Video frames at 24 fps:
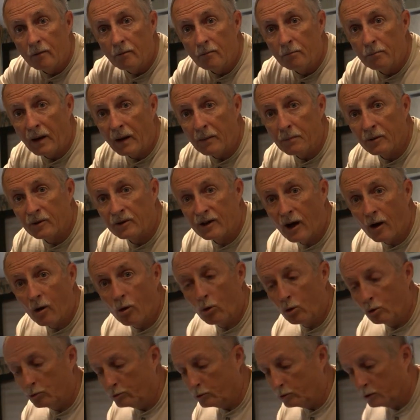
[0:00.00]
paper towel
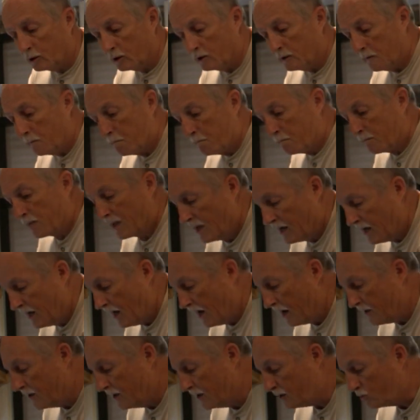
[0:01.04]
holder.
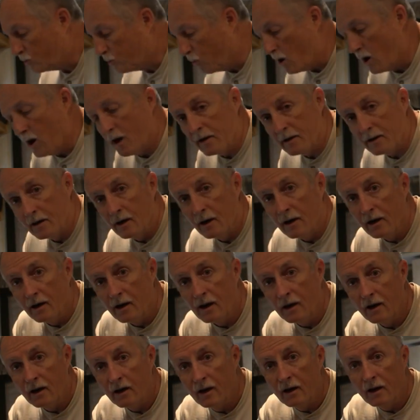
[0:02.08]
And this one
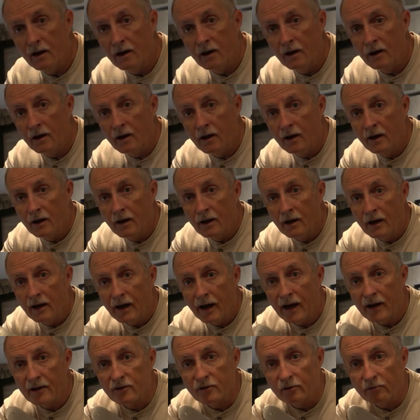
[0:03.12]

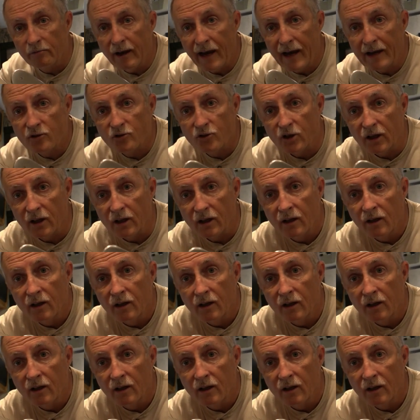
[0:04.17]
has a ratchet